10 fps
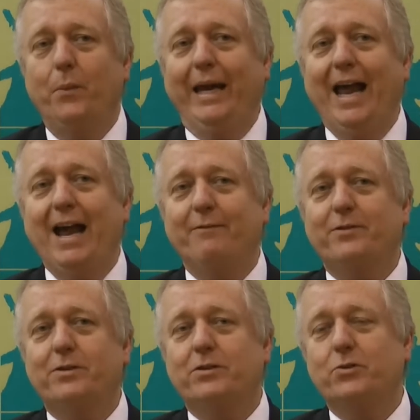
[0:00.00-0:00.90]
We have
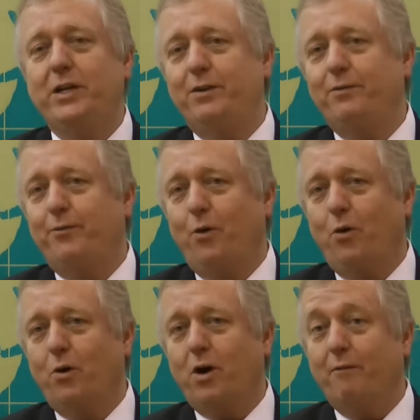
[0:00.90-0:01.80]
3 to
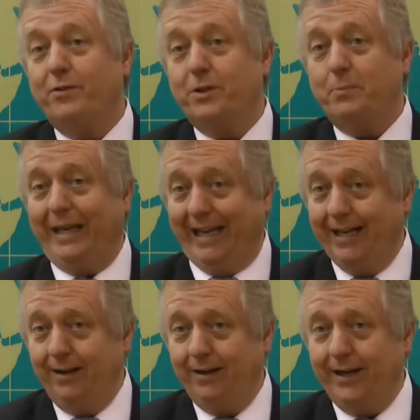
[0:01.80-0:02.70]
4 conferences per
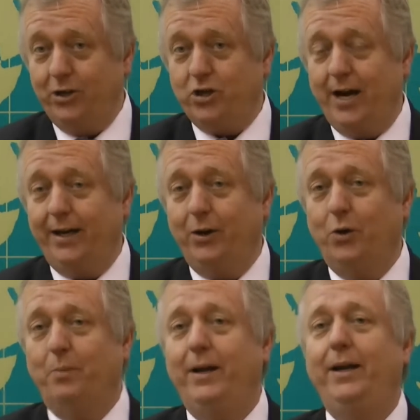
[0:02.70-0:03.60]
year in China
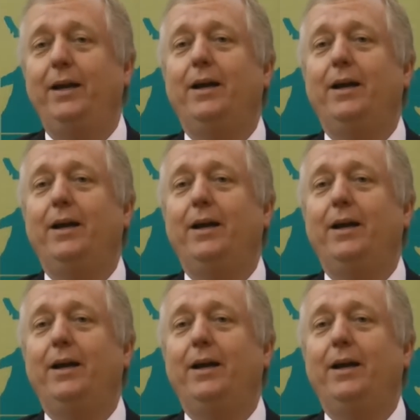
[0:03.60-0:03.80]
normally.